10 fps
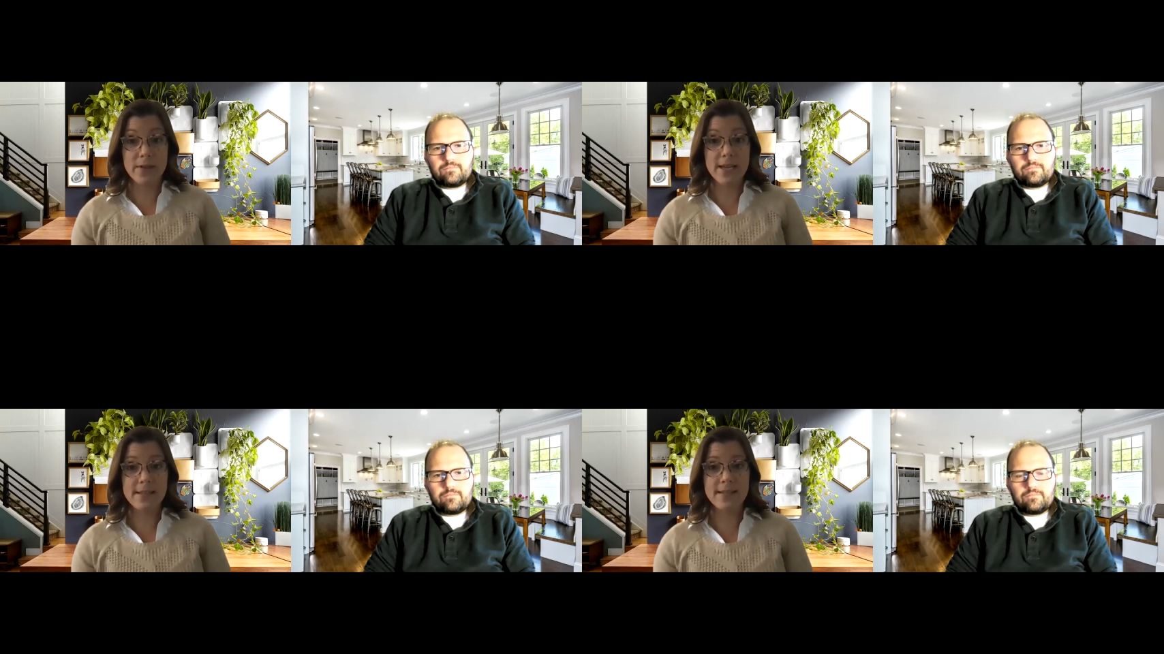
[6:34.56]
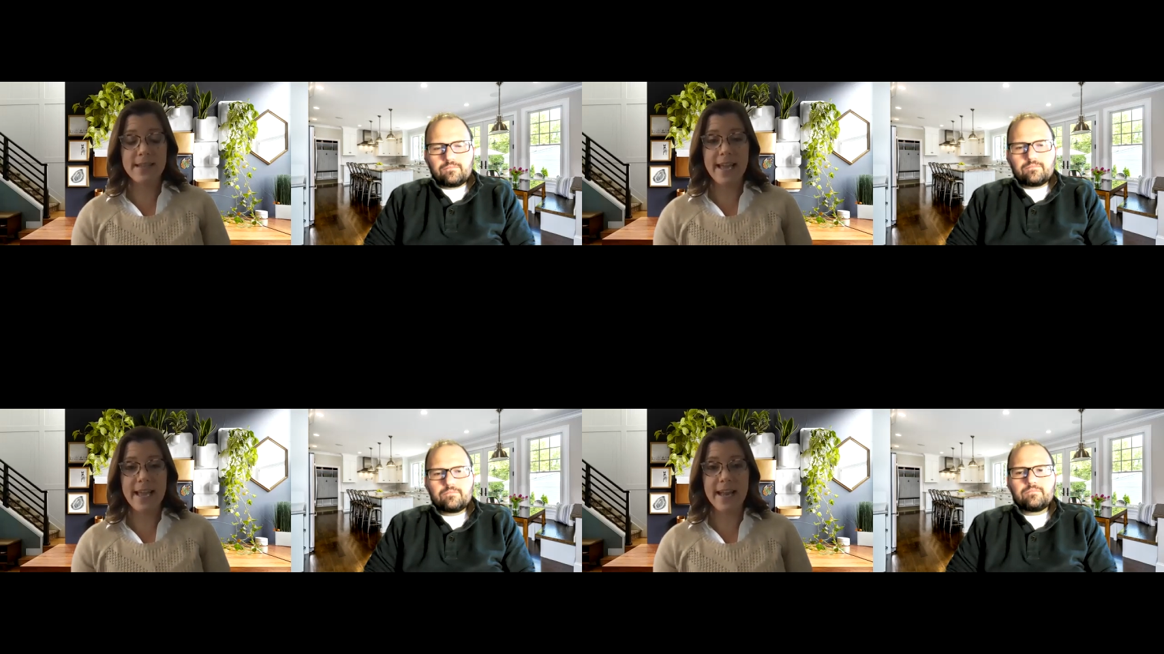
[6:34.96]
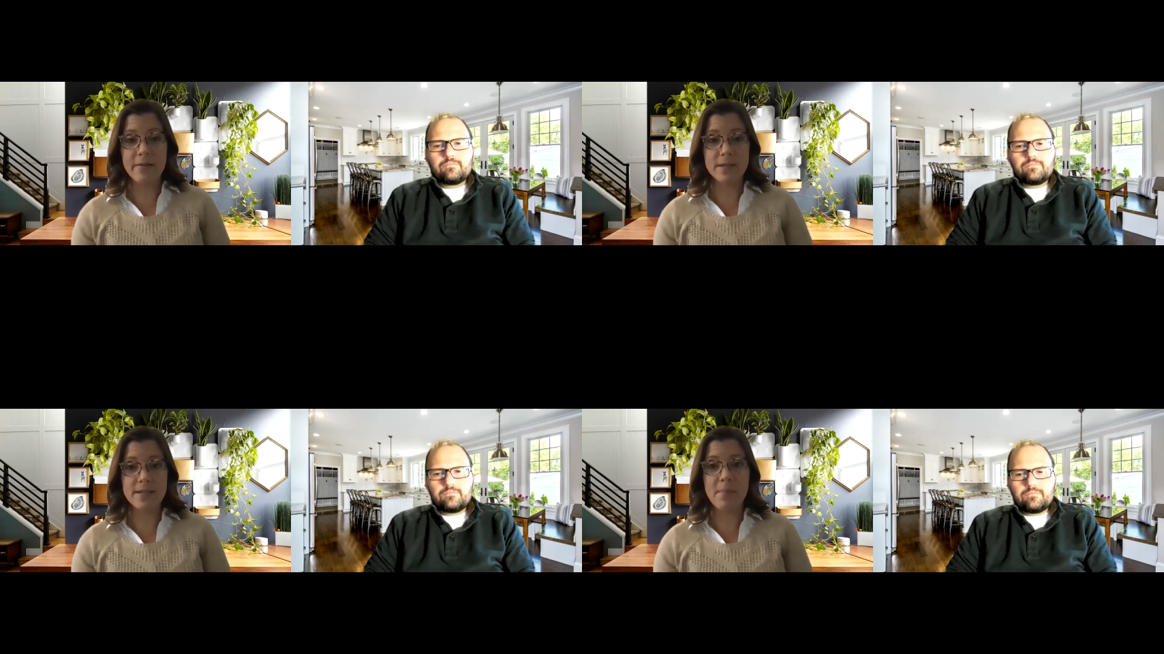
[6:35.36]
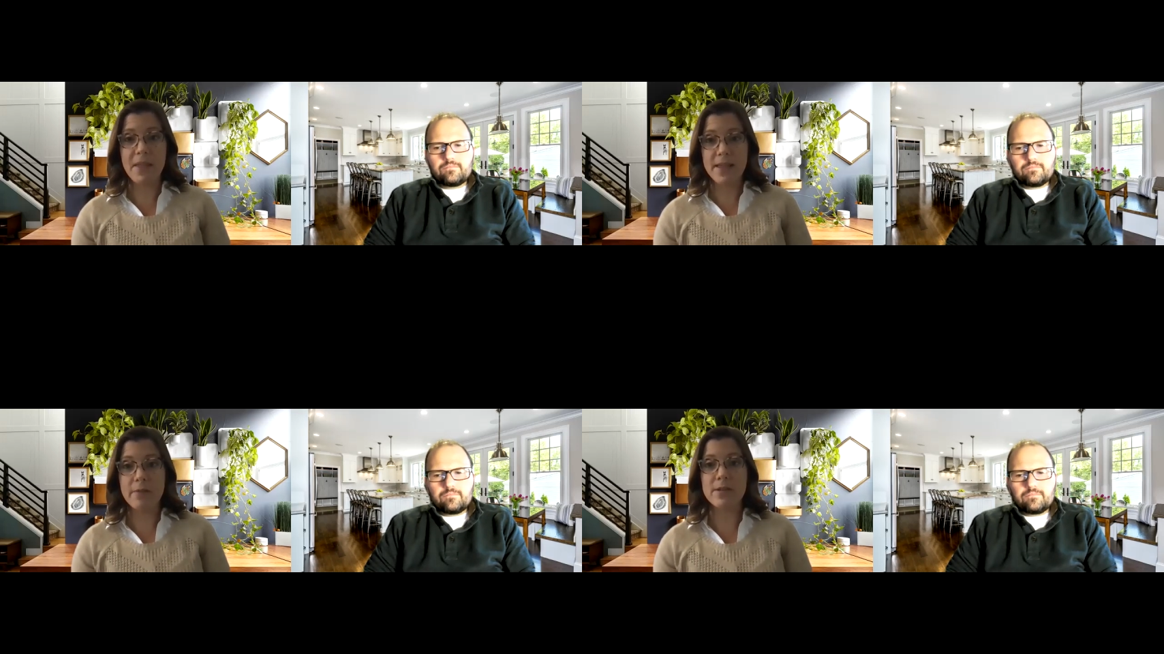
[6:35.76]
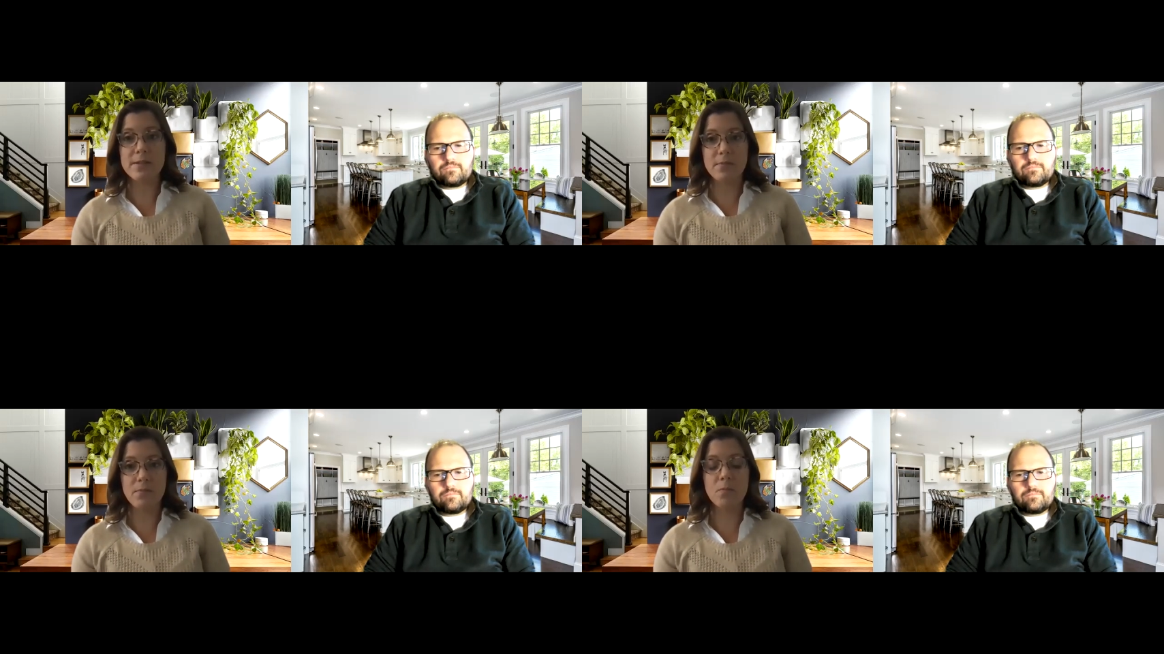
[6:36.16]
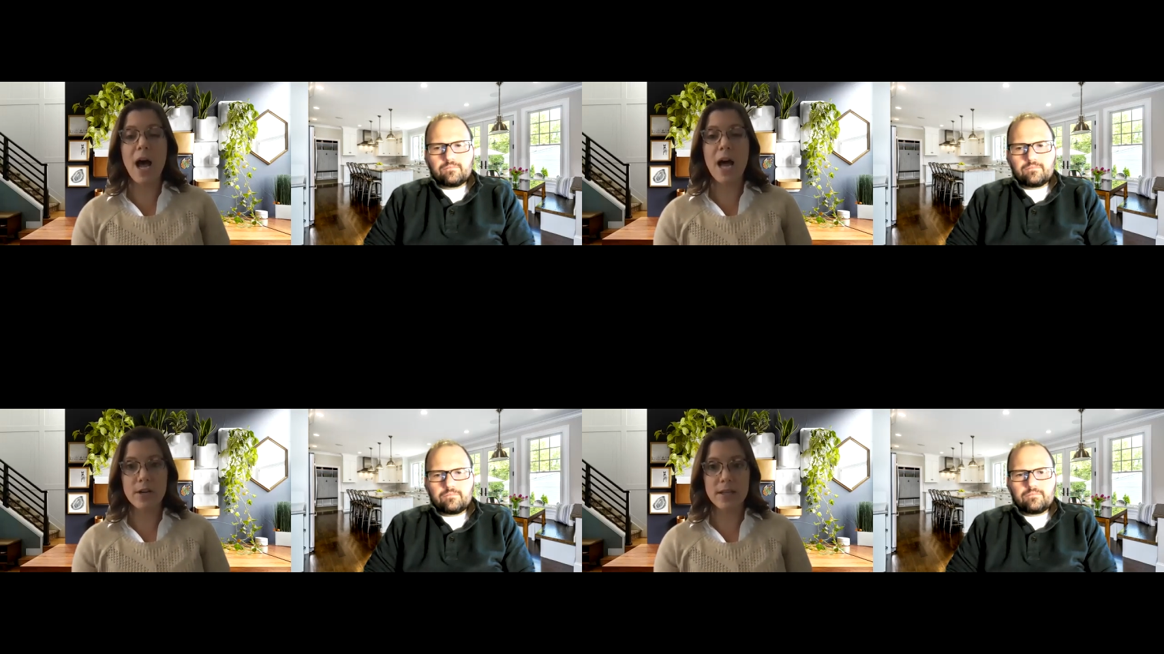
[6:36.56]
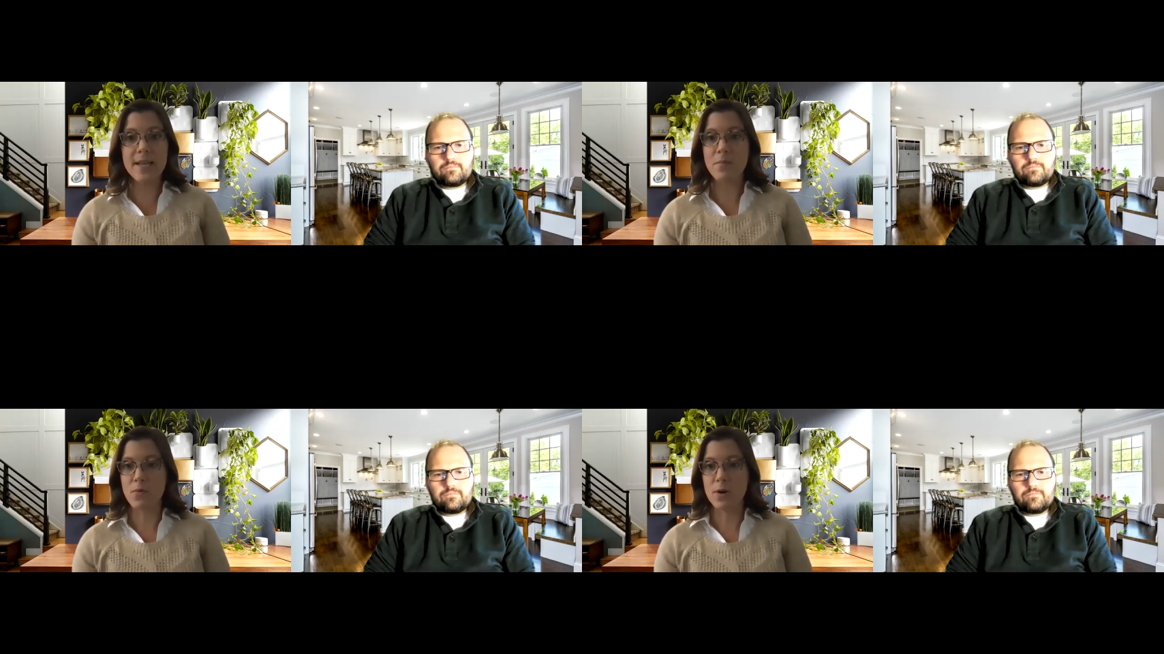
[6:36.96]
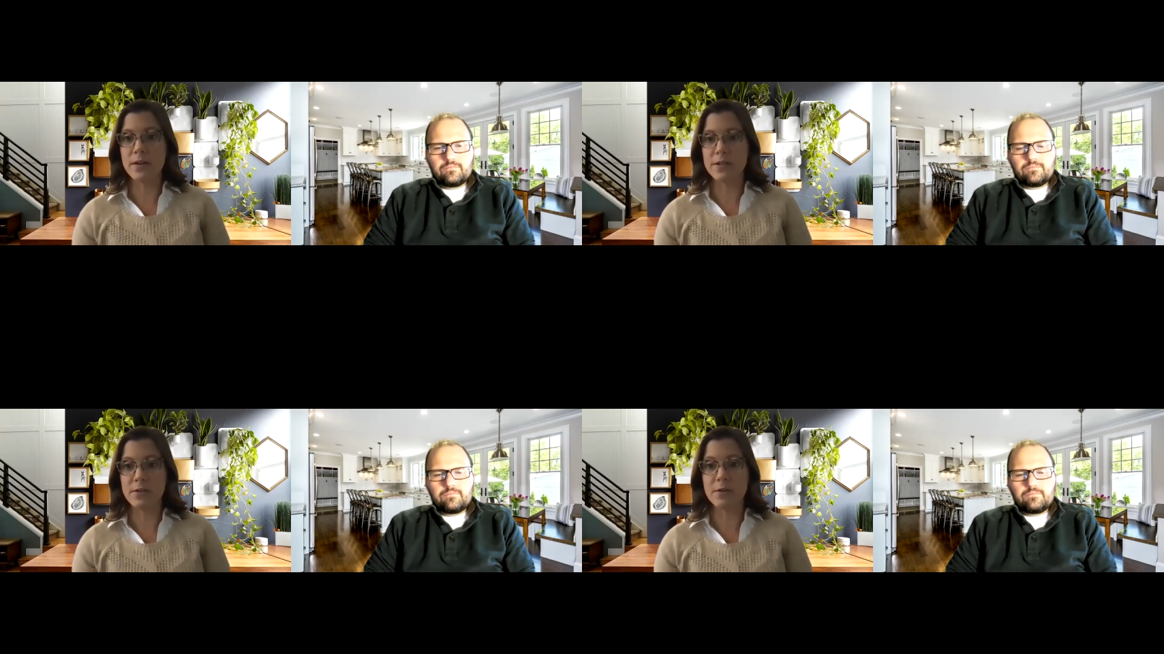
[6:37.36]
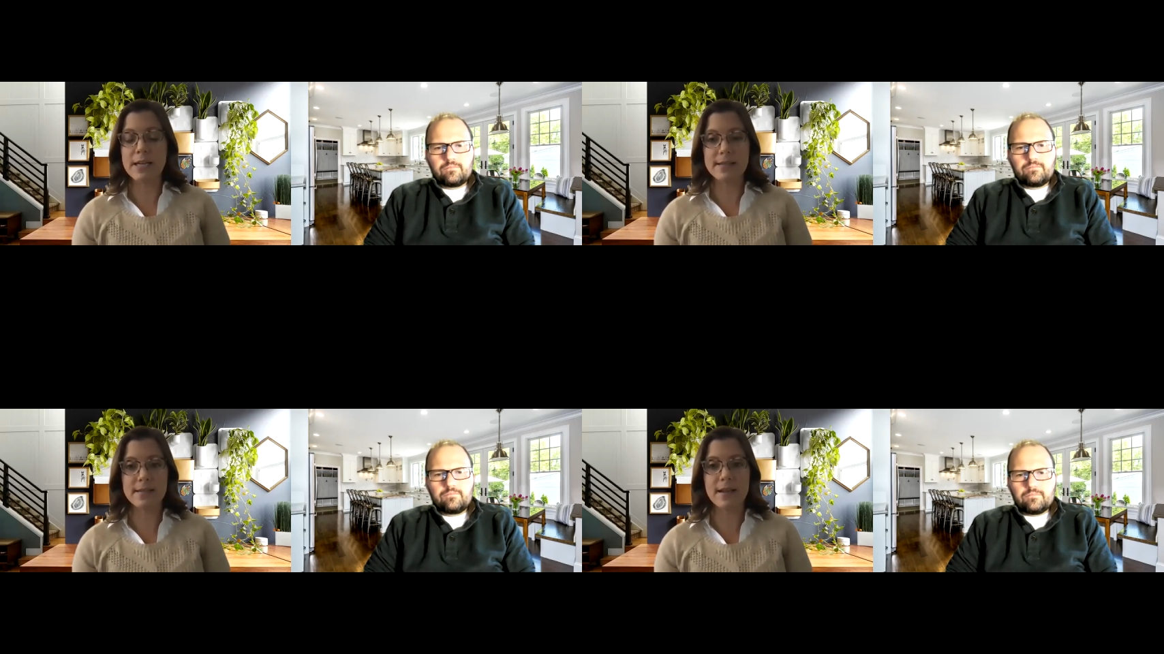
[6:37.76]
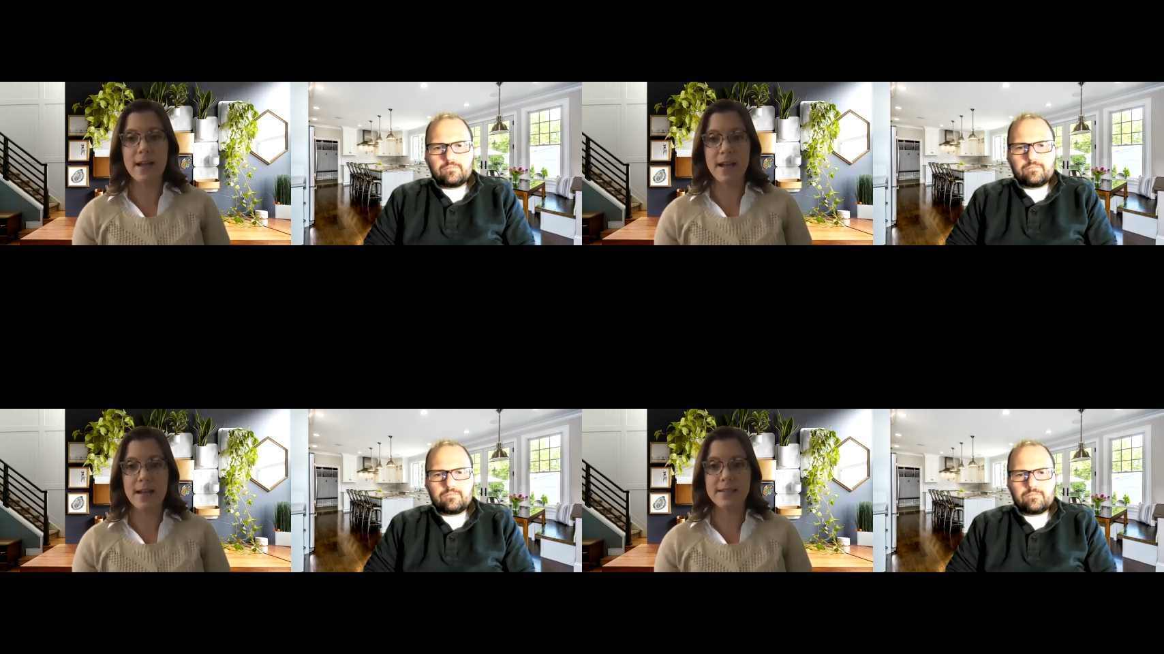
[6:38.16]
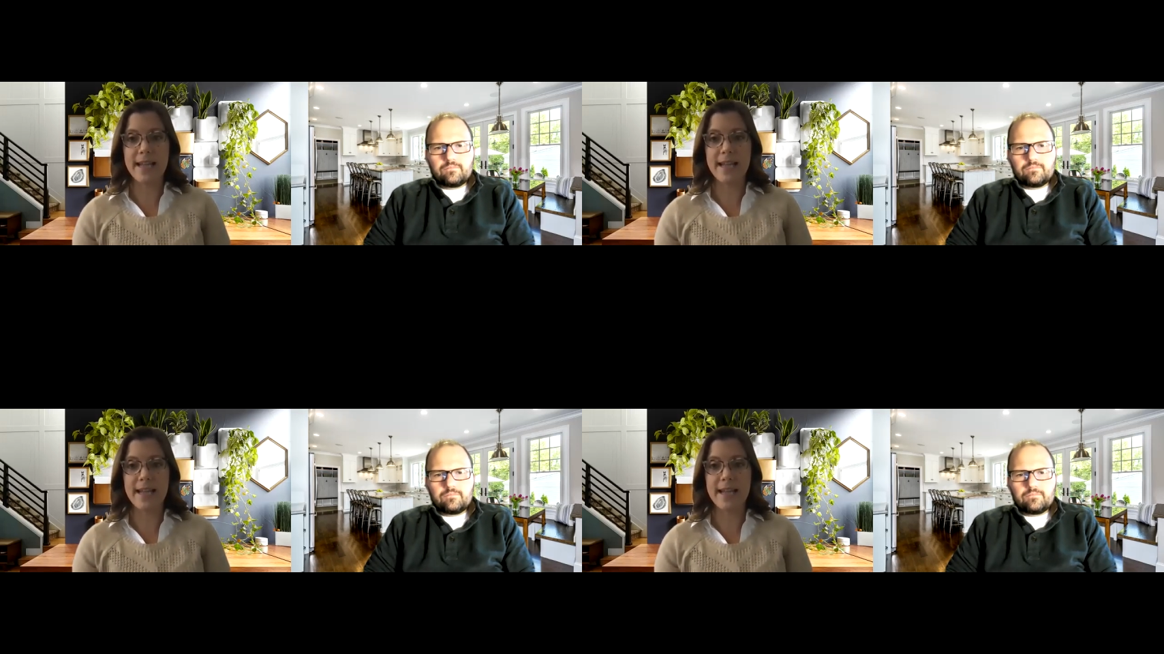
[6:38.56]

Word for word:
Speaker 1: this and it was something that was moderately important to us uh,